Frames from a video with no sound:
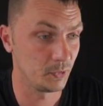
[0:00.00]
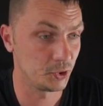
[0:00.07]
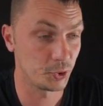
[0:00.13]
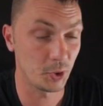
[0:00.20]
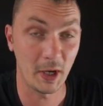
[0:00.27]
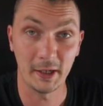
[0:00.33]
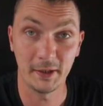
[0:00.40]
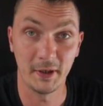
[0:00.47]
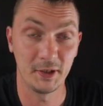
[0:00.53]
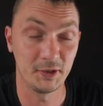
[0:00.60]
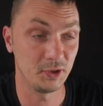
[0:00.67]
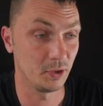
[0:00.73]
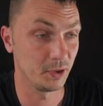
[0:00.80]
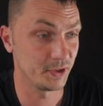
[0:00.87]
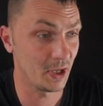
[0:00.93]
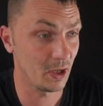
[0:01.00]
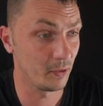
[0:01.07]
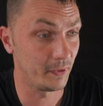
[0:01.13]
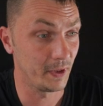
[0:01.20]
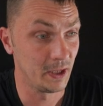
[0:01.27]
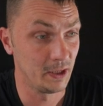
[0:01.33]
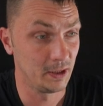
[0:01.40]
try this
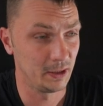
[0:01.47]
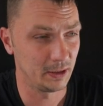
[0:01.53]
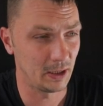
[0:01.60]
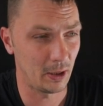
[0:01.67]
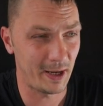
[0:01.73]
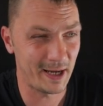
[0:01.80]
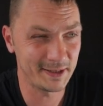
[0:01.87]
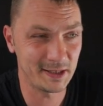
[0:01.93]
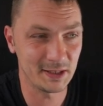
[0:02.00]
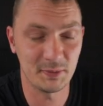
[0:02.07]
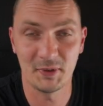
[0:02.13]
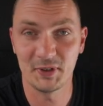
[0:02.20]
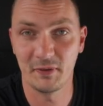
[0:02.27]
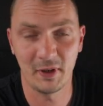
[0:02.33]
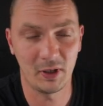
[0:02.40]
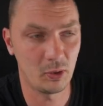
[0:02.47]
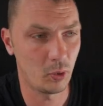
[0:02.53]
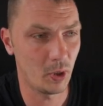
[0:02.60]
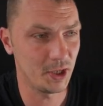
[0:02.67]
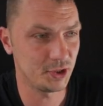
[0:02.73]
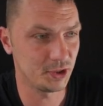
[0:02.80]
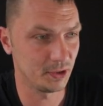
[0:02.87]
yourself. Now ask a specific
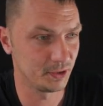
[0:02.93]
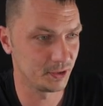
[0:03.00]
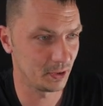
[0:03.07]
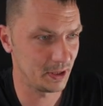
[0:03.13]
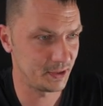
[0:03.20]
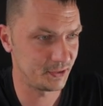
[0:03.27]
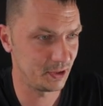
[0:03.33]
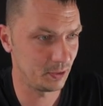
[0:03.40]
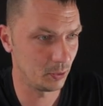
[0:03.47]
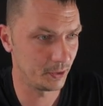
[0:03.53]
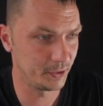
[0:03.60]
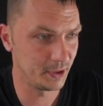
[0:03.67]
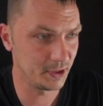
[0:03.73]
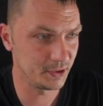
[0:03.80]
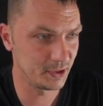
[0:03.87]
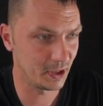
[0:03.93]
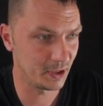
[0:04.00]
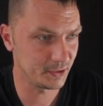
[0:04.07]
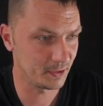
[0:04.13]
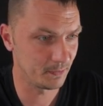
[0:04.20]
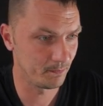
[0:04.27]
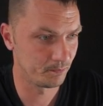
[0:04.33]
question, so let's see what this
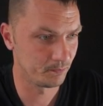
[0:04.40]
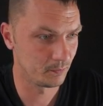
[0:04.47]
does.